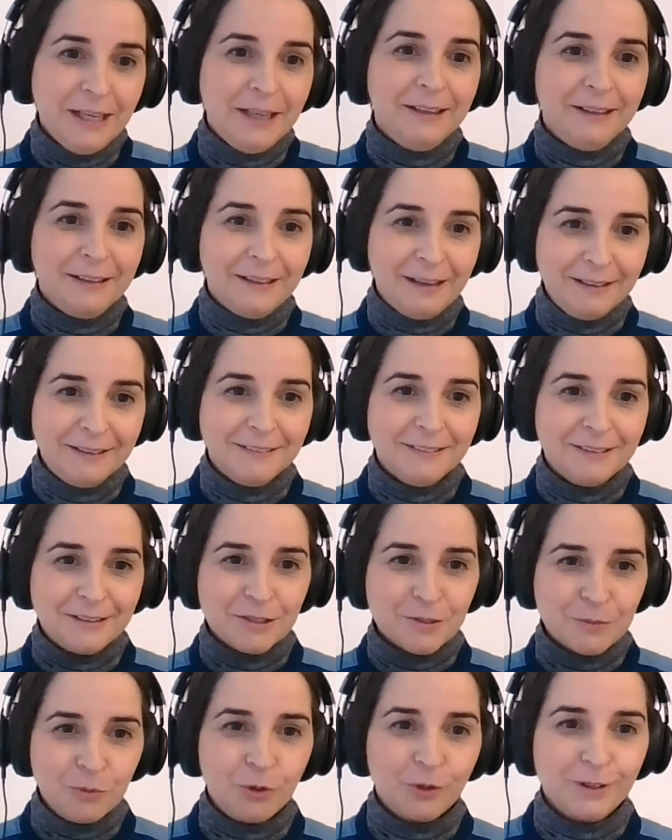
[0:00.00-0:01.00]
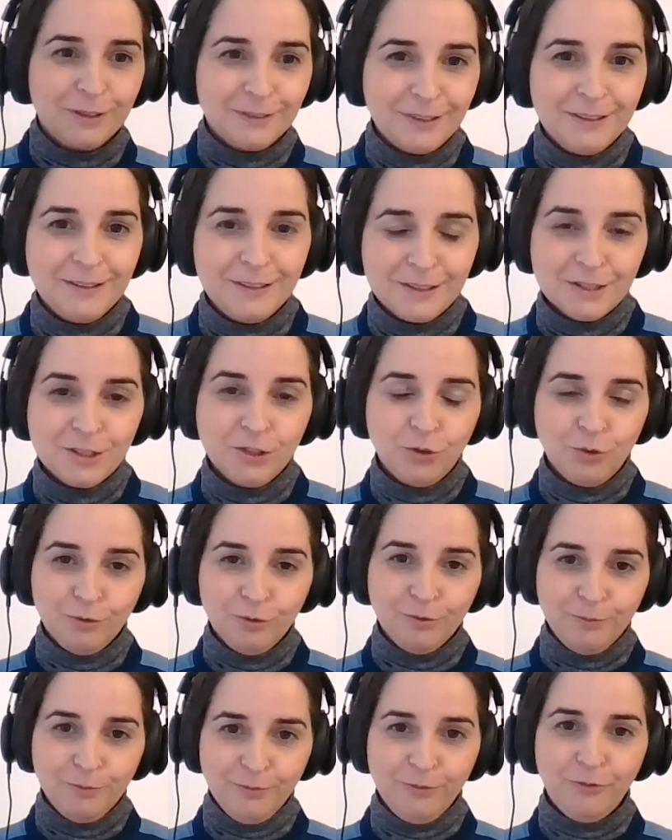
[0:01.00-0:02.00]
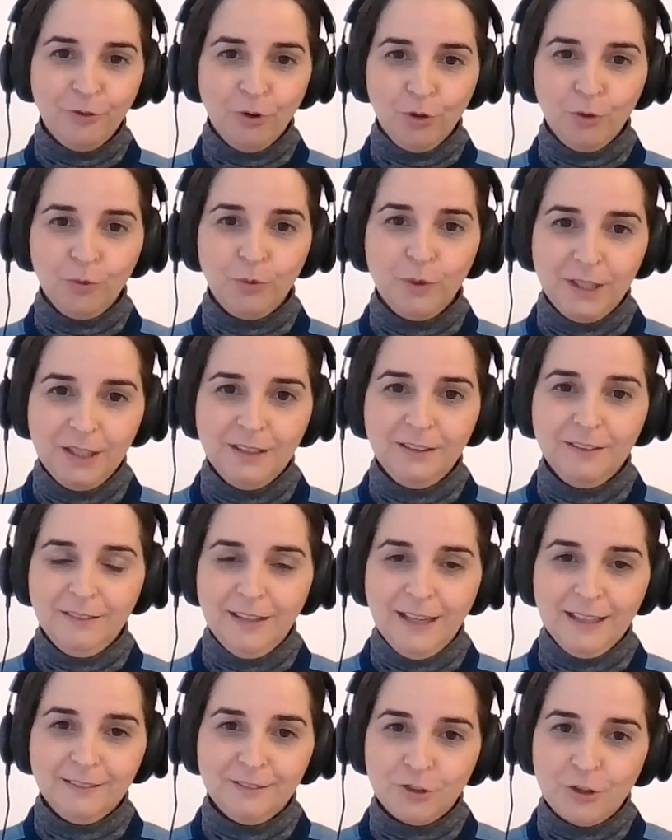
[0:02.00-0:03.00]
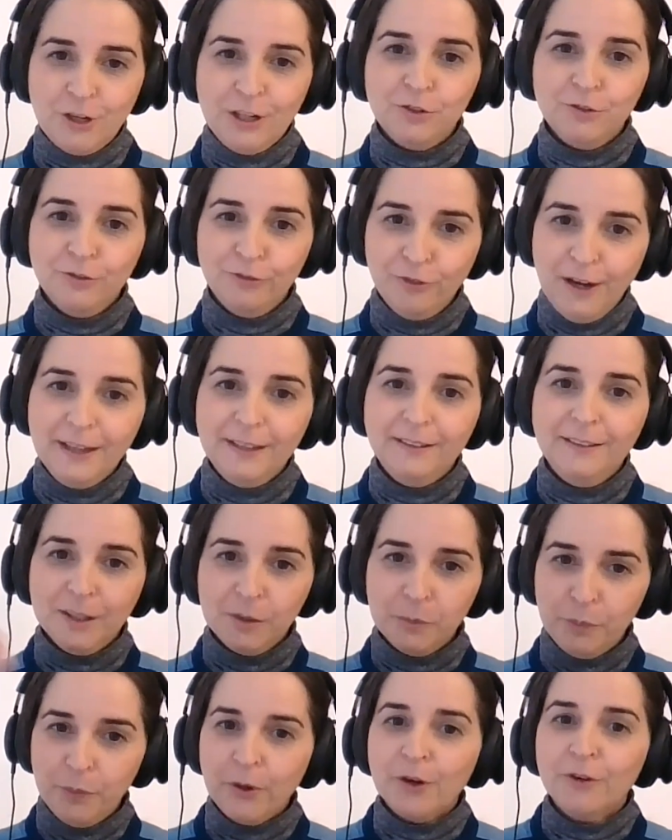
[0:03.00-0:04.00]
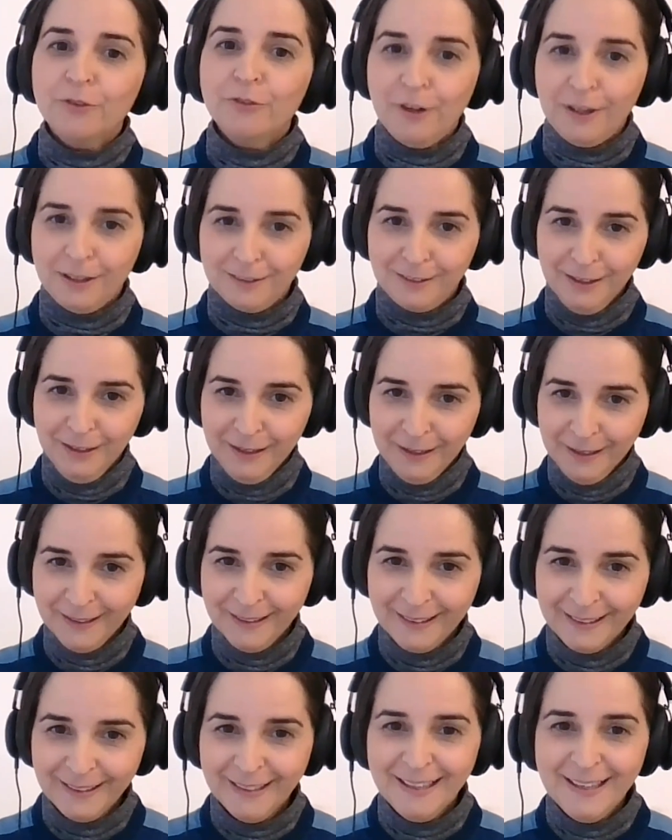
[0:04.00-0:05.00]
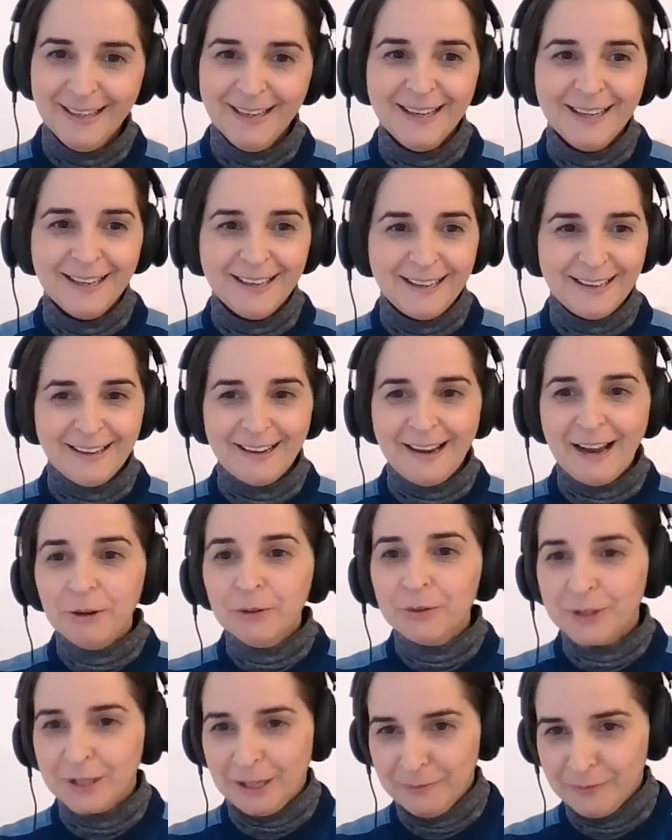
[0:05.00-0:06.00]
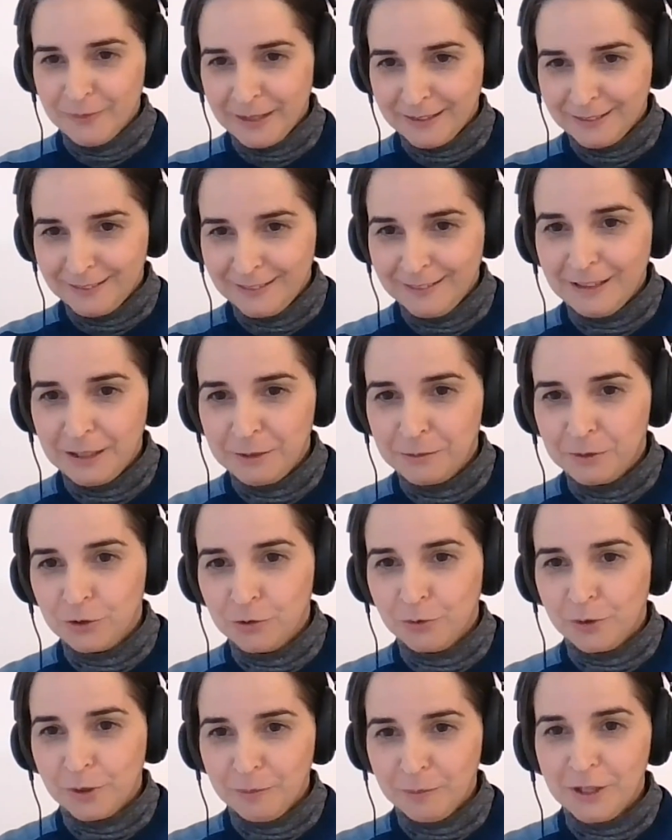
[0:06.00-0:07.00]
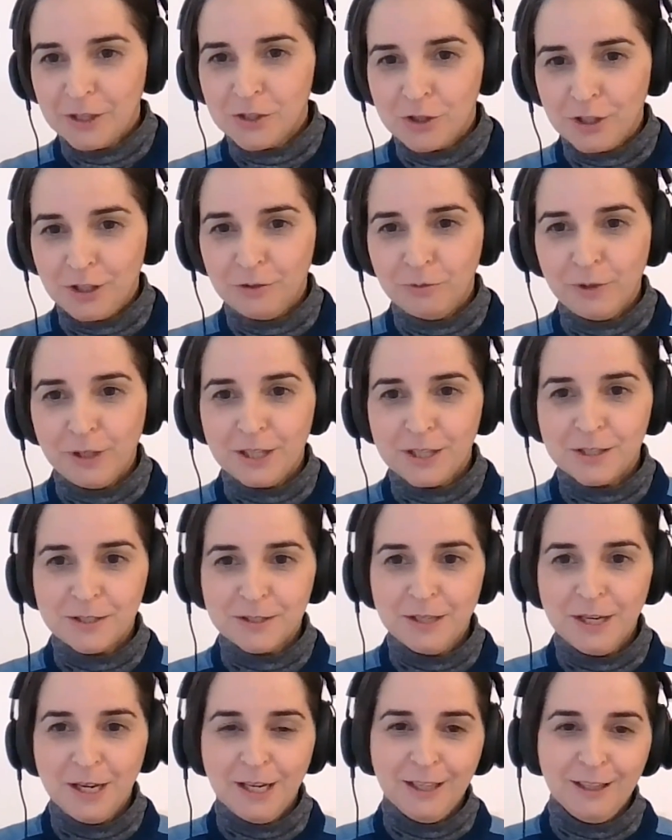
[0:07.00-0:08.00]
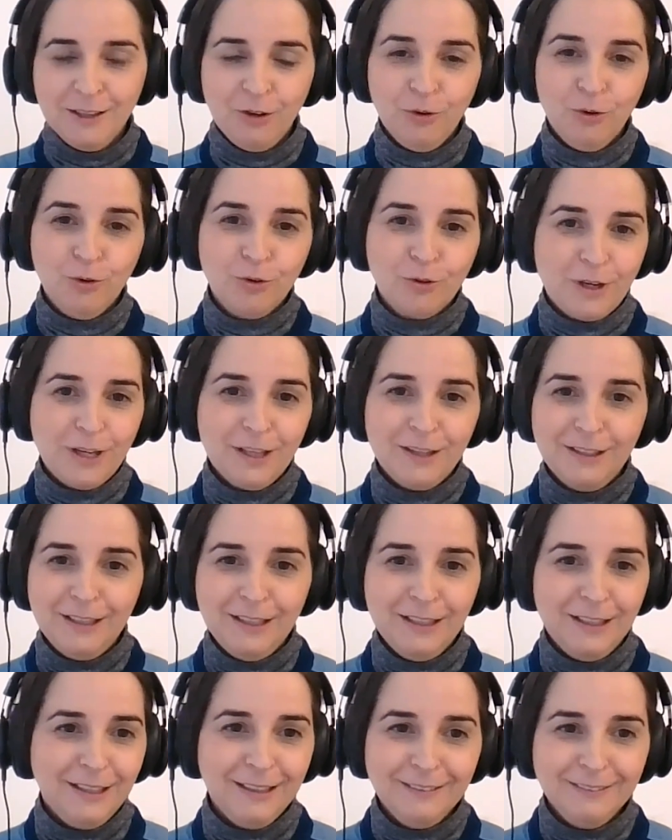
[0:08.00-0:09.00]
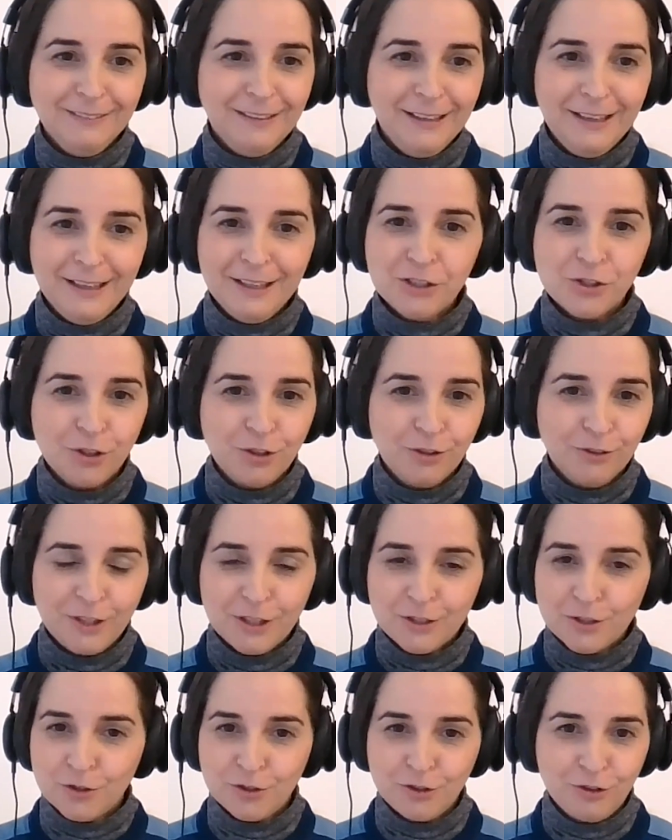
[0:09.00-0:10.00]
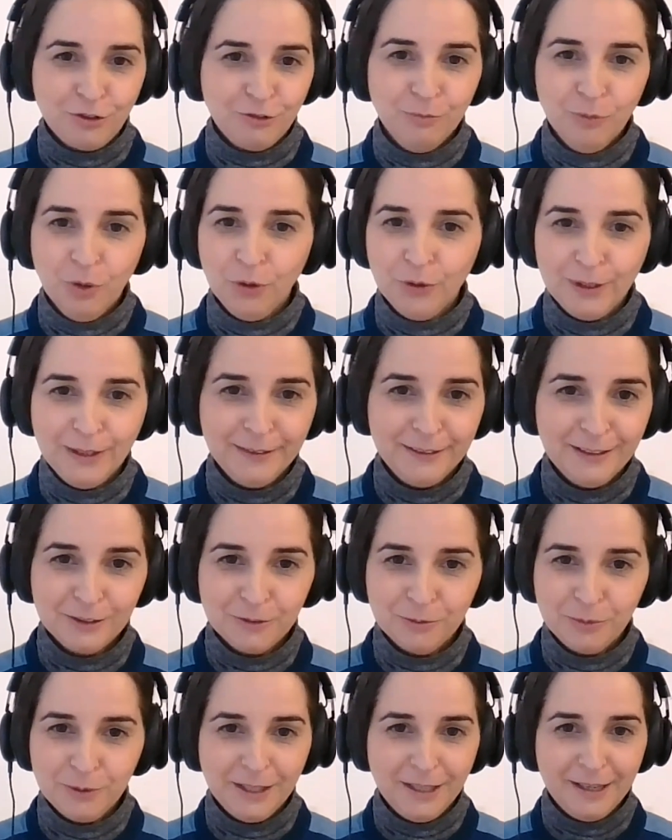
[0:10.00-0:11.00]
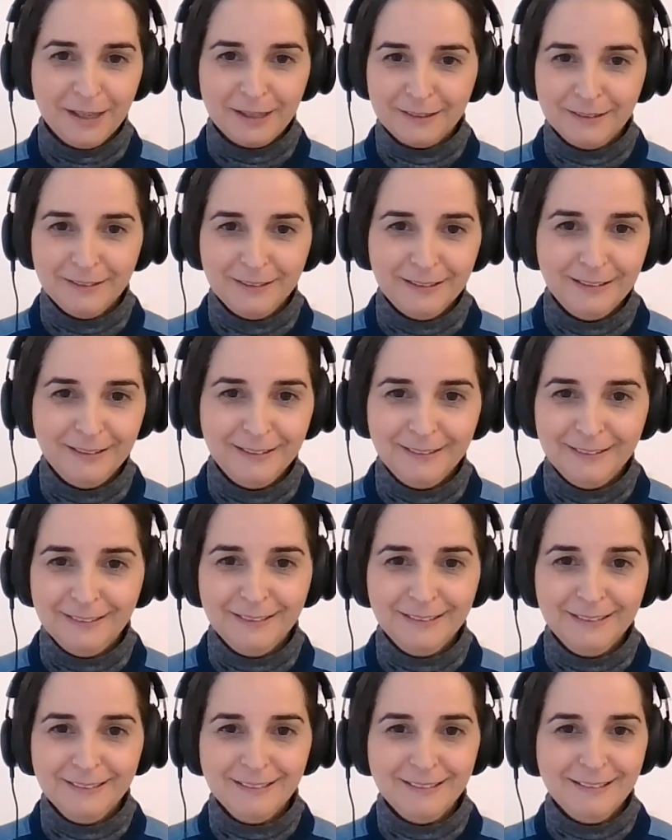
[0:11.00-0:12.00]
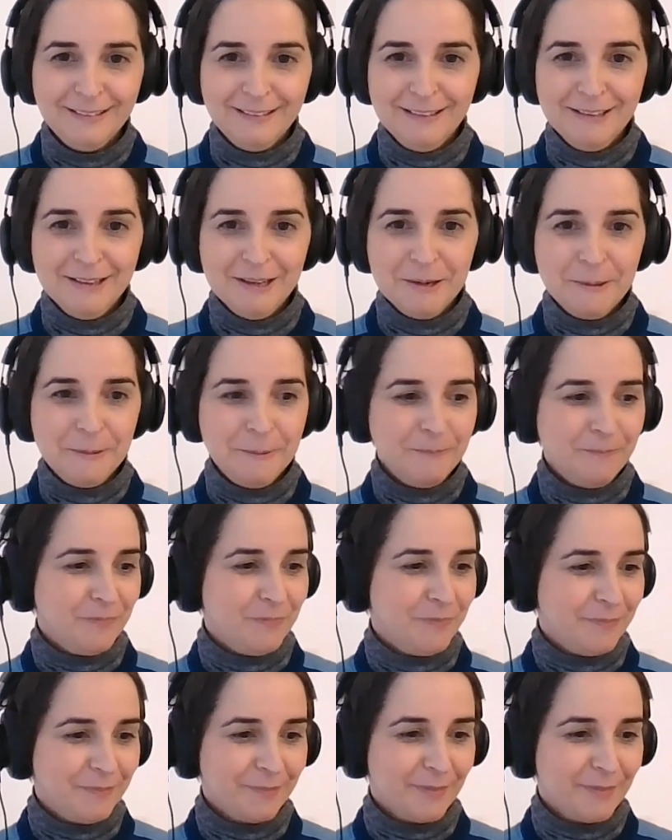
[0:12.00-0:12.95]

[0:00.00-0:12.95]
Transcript: generally there is more the tendency to fall within that, trying to find that perfect outcome that, David, you were mentioning, whereas already in the nature of the associative model that we are